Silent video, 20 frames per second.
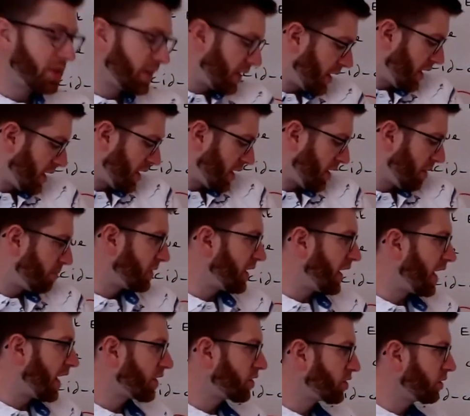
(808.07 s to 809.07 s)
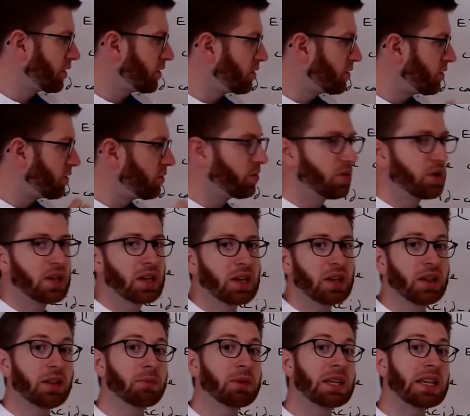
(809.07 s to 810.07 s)
up to actually do the
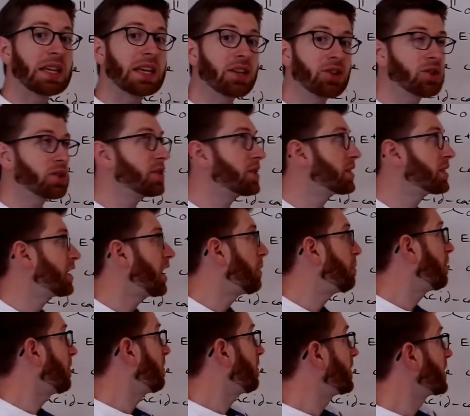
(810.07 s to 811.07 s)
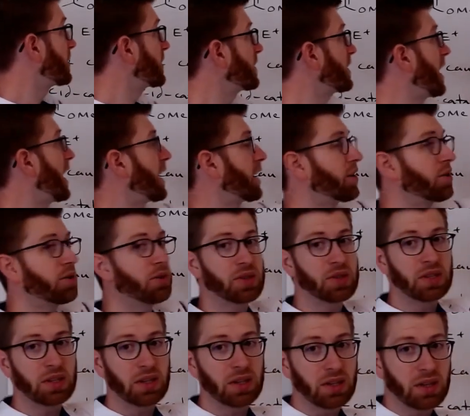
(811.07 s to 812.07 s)
elimination step of the SNAc you're seeing
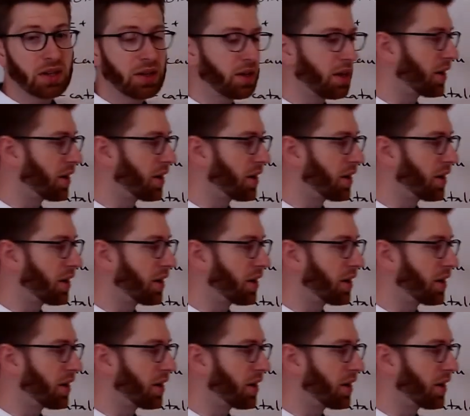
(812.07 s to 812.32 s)
here.